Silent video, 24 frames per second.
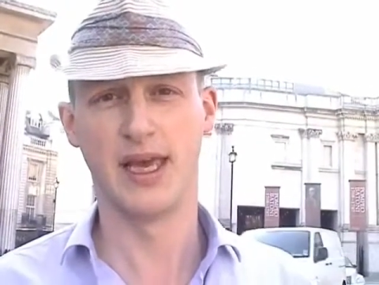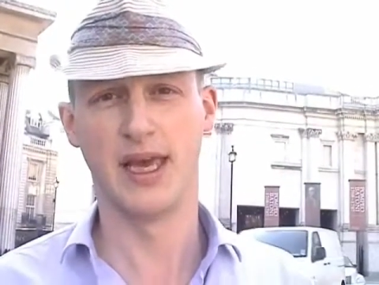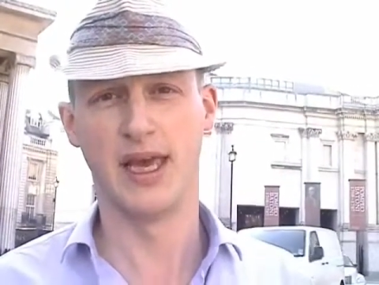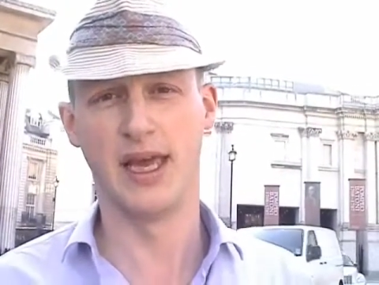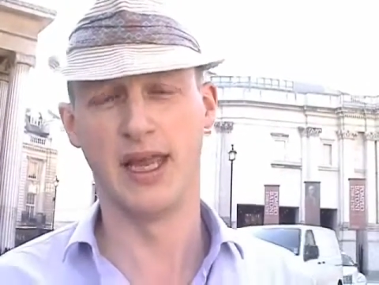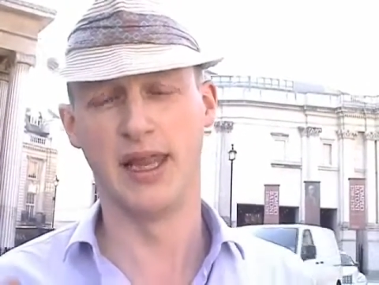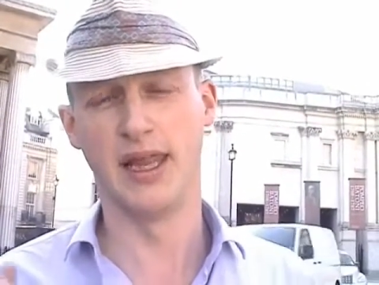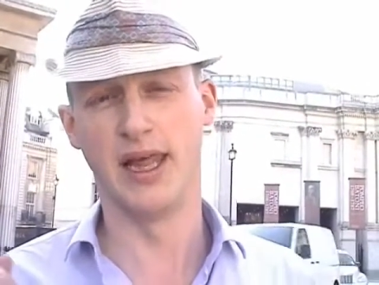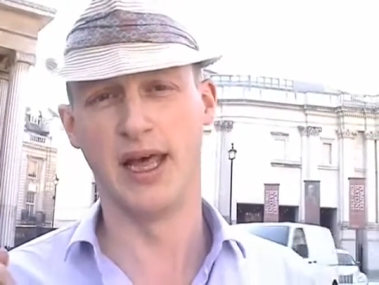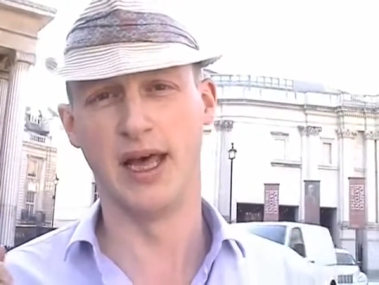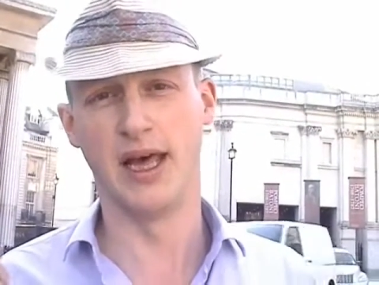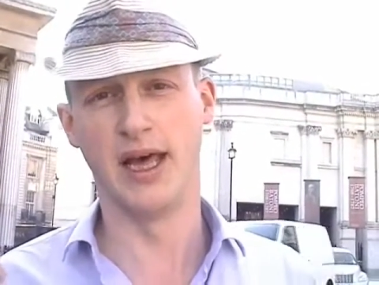
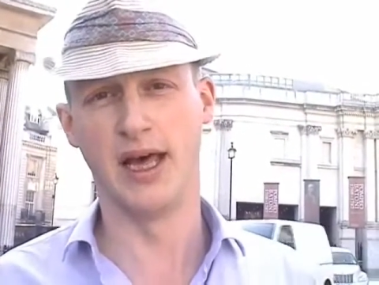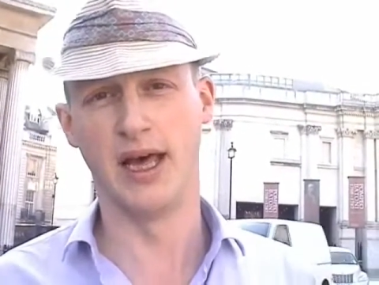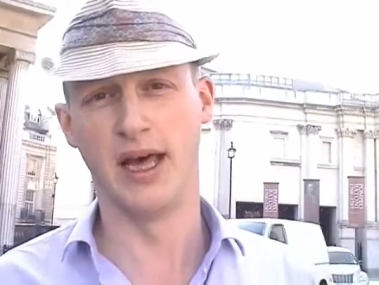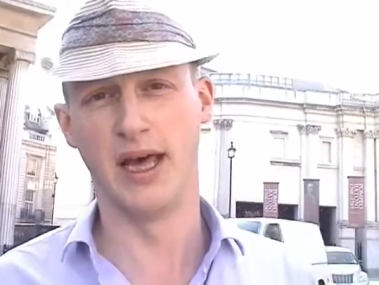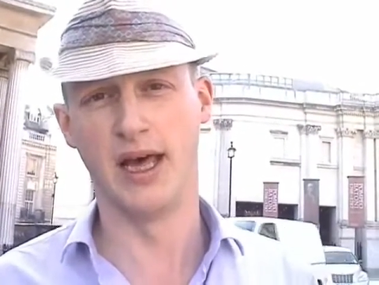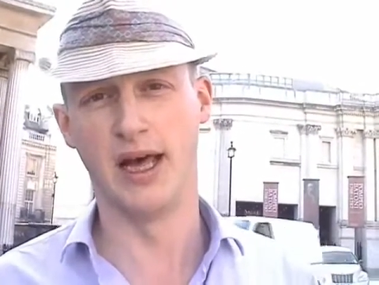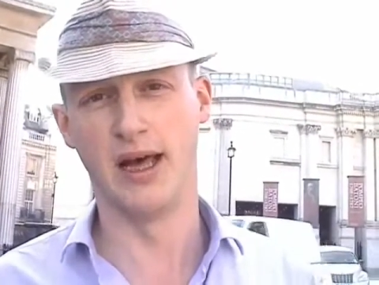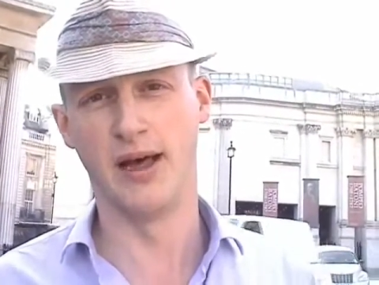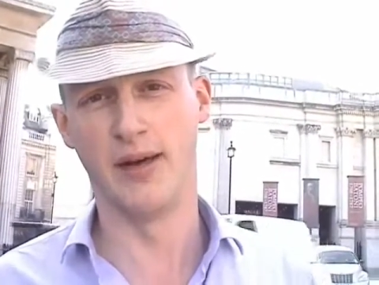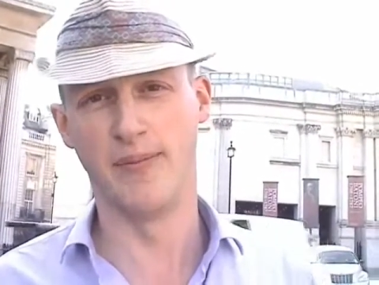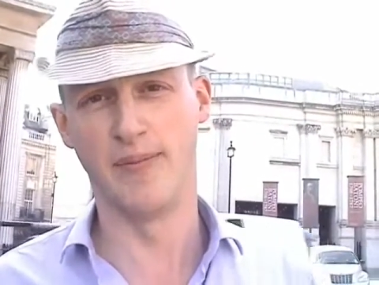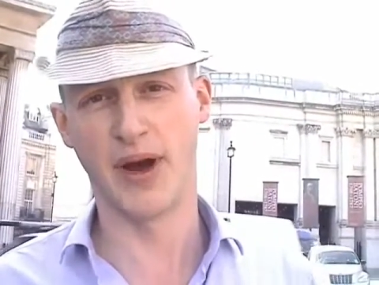in
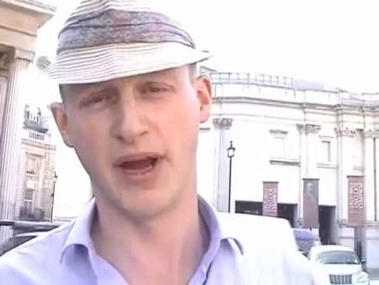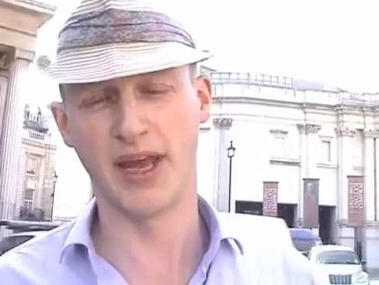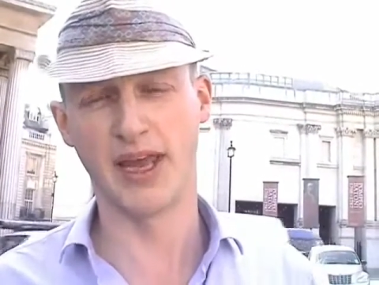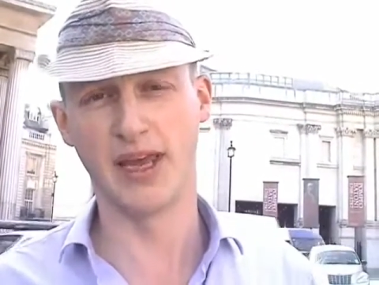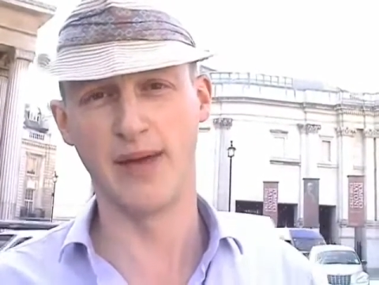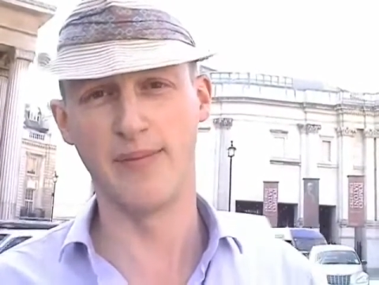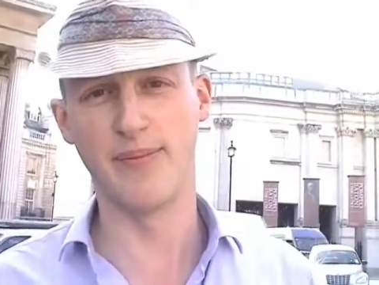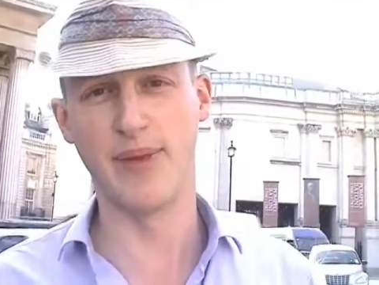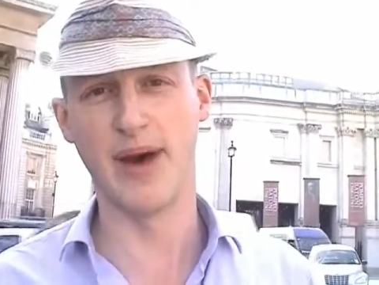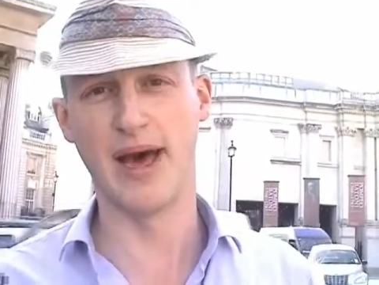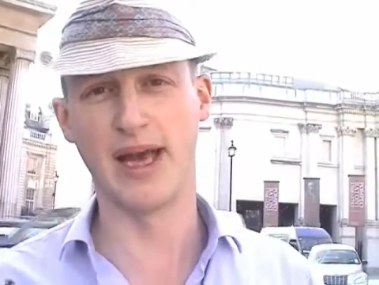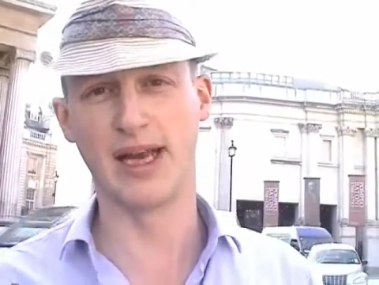
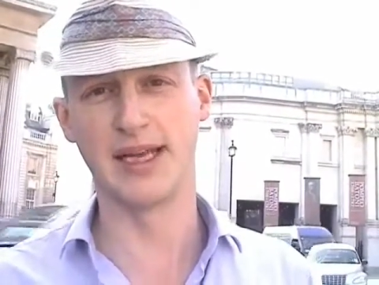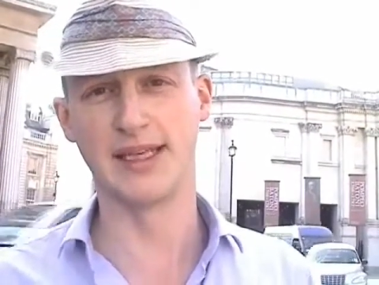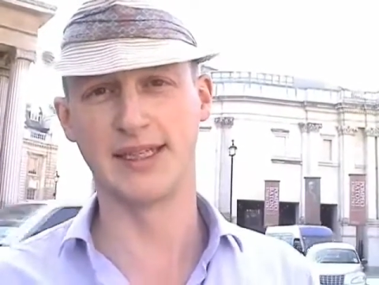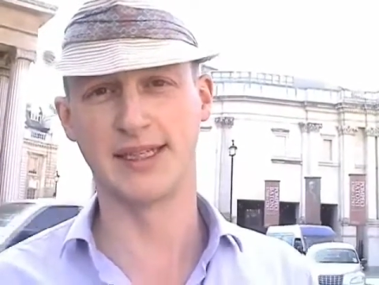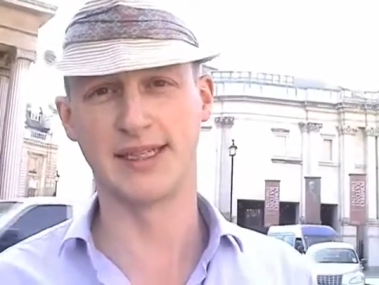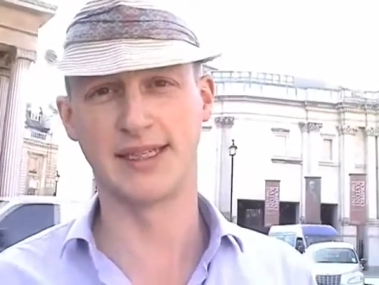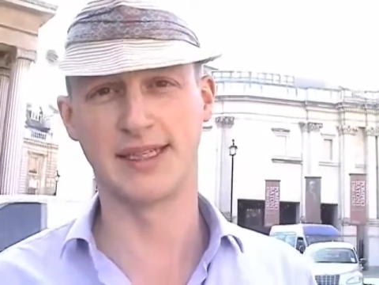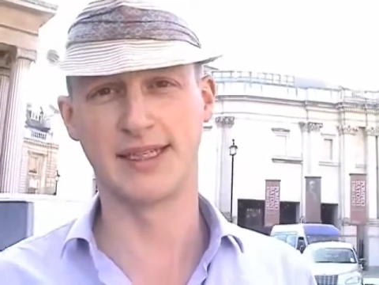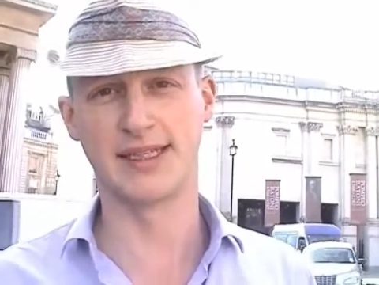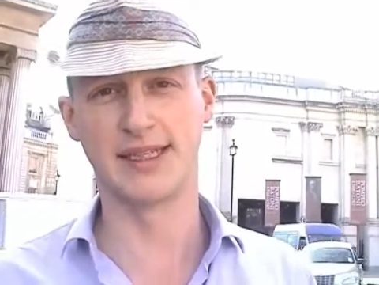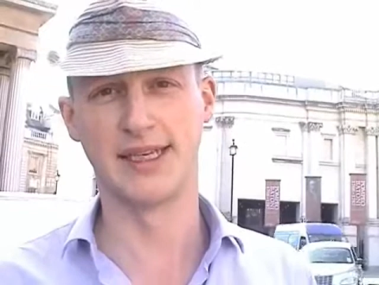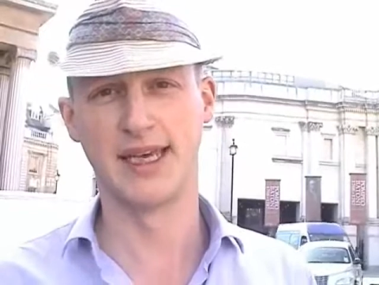Buckingham
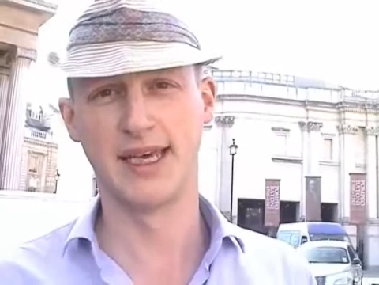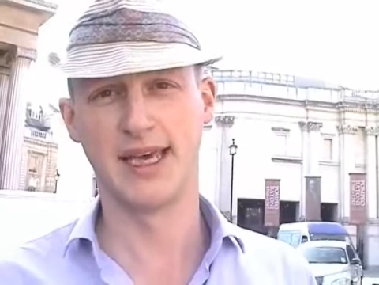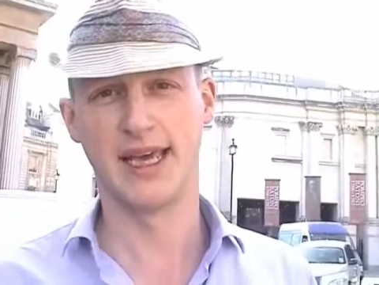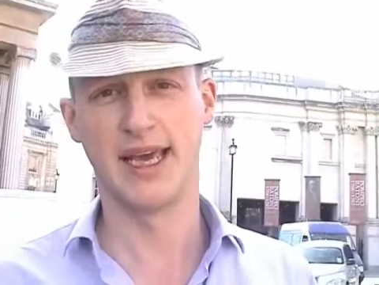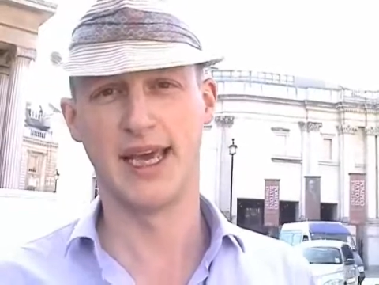Palace,